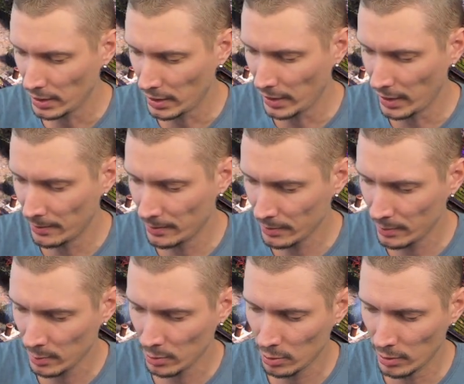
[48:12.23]
I am
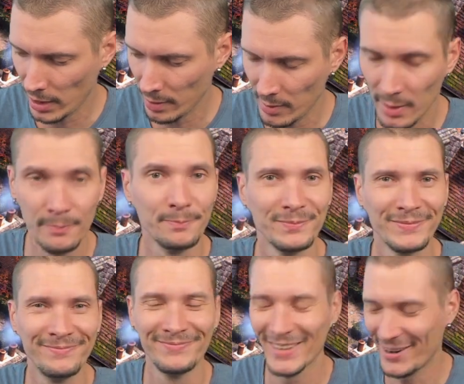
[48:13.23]
who I am.
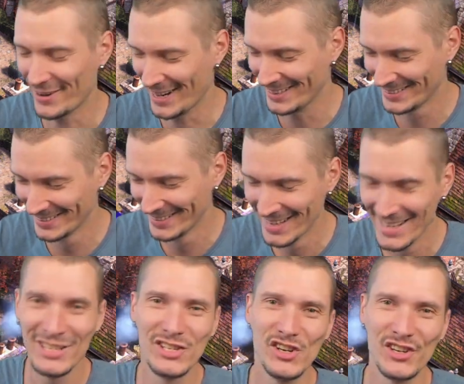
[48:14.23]
Alright,
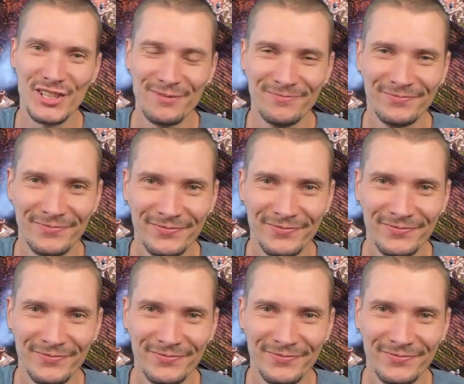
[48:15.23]
cheers.